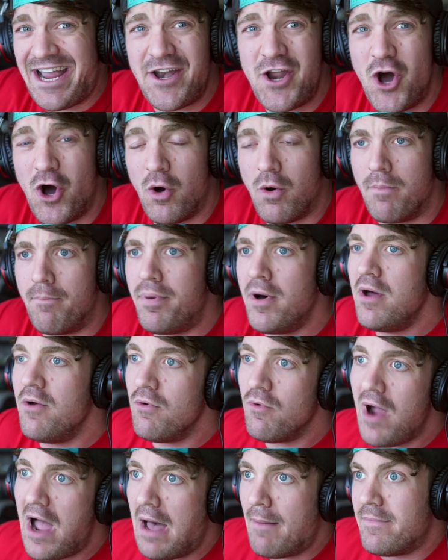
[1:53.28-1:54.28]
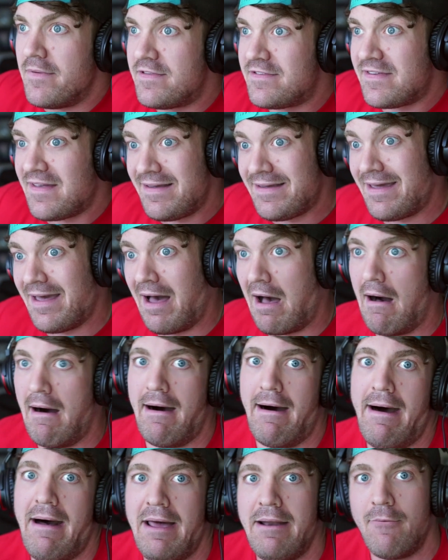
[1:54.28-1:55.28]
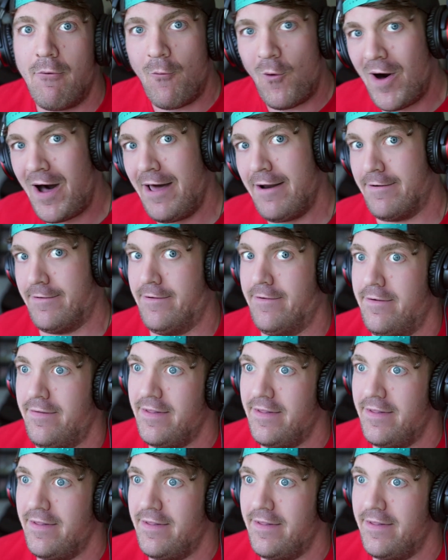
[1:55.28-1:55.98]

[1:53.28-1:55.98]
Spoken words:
know, but Rob, it's like hot water.